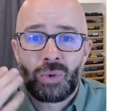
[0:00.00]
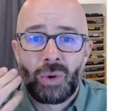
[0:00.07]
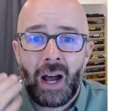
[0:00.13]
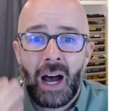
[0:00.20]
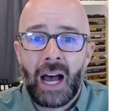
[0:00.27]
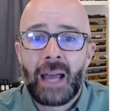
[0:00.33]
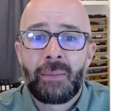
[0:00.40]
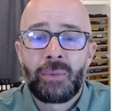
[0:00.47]
what
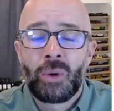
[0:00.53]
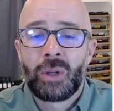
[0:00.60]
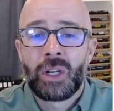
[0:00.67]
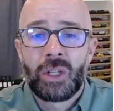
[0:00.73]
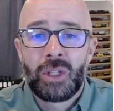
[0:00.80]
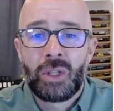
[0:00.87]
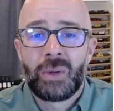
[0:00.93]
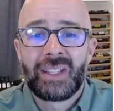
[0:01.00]
I'm going to
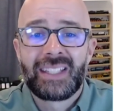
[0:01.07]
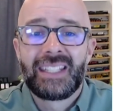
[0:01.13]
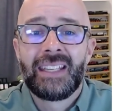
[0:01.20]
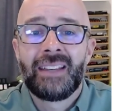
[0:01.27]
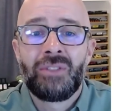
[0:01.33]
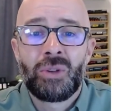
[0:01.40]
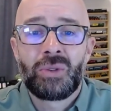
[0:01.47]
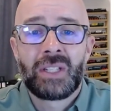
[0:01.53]
do is
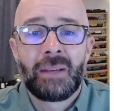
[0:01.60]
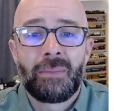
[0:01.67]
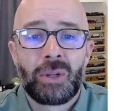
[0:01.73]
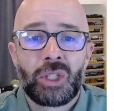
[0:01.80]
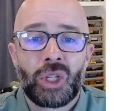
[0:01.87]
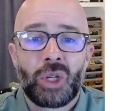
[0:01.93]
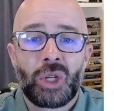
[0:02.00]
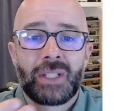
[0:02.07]
give you
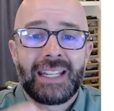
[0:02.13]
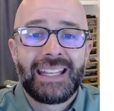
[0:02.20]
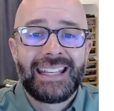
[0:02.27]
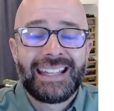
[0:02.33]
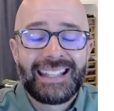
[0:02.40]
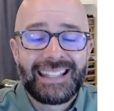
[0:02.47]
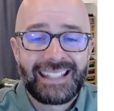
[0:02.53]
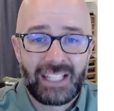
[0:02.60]
temperatures
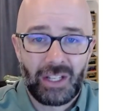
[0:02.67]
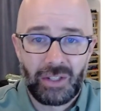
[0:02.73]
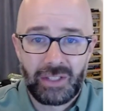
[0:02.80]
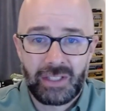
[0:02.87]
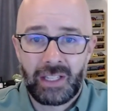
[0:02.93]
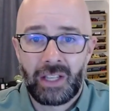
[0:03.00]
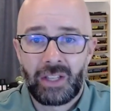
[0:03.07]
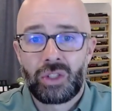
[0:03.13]
in
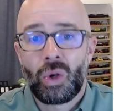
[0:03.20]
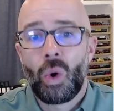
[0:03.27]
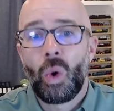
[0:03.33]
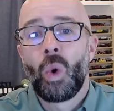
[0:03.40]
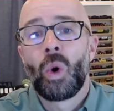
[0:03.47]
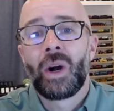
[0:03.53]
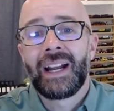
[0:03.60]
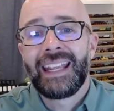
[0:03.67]
Celsius
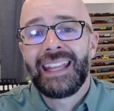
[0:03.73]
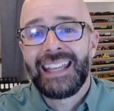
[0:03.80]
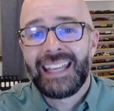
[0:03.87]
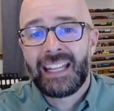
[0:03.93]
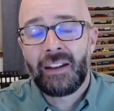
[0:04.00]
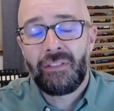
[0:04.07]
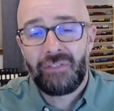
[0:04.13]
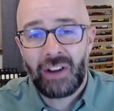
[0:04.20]
or
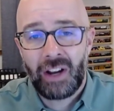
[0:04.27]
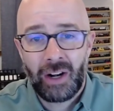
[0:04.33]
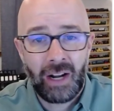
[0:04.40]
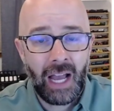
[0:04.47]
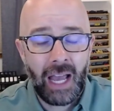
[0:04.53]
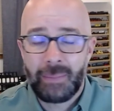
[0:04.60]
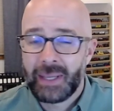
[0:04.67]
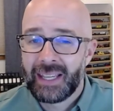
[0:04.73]
in
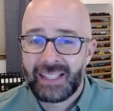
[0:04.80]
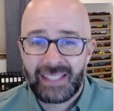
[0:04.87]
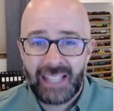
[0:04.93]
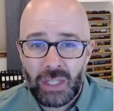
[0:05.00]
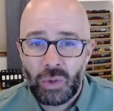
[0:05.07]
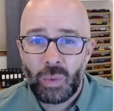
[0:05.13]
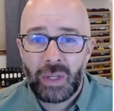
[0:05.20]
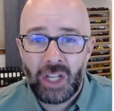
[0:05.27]
Fahrenheit, because
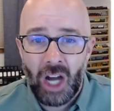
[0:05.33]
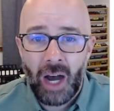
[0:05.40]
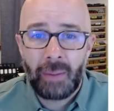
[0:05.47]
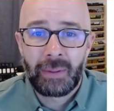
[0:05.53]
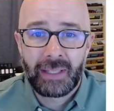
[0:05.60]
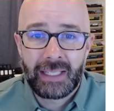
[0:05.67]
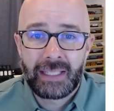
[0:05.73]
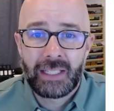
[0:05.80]
that's what we
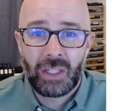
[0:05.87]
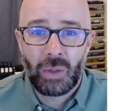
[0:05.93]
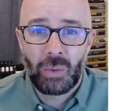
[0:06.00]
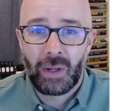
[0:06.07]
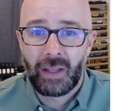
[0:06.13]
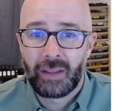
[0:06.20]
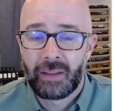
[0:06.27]
commonly deal with.